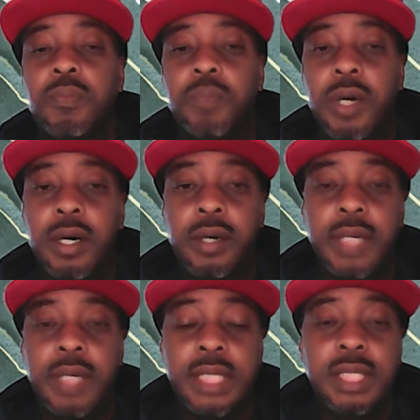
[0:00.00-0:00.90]

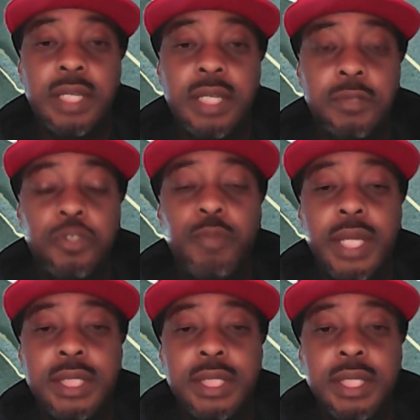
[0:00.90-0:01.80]
ETFs that you
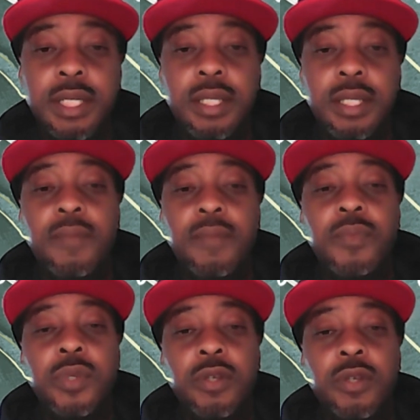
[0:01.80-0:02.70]
may see,
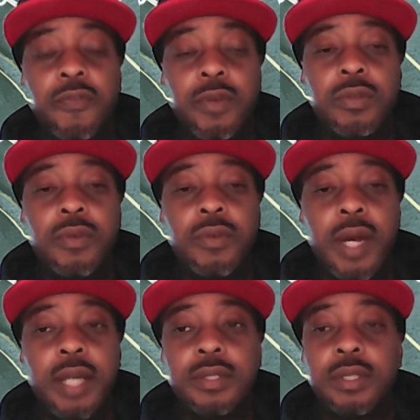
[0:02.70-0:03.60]
you know, floating
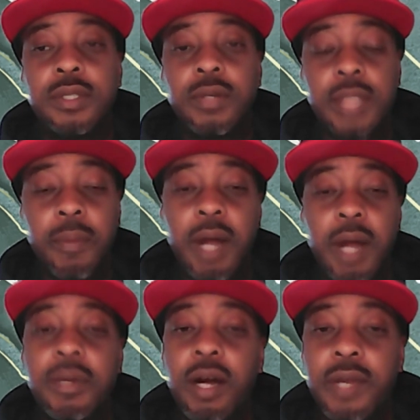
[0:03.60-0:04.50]
around. So, because I
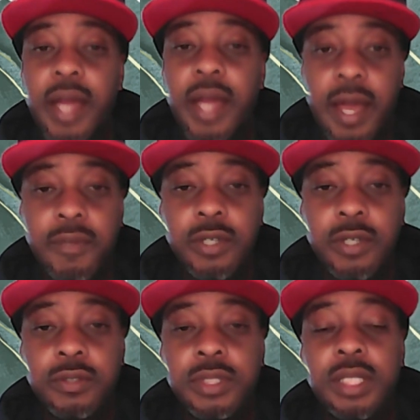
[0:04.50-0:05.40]
probably already have
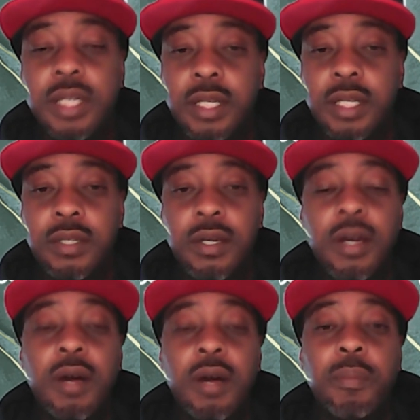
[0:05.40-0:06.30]
those in other
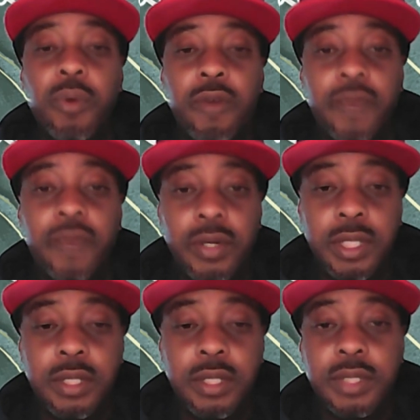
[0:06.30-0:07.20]

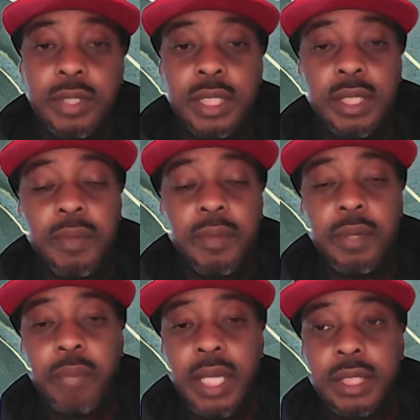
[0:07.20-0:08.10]
portfolios as some of
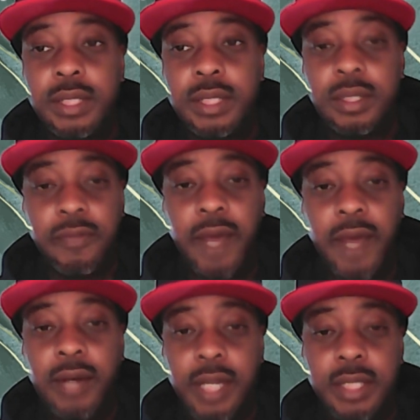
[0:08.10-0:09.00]
the base of the
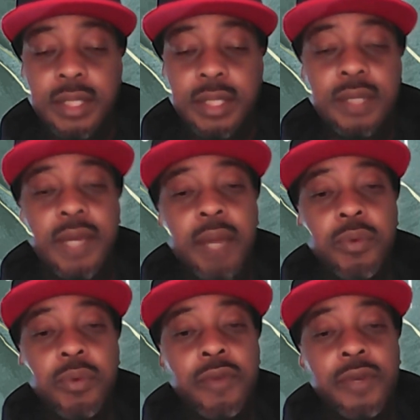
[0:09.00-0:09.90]
foundations of
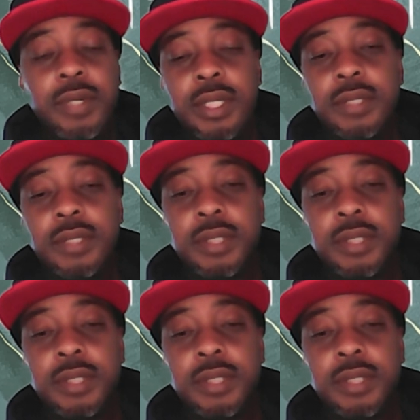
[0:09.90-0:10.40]
that portfolio.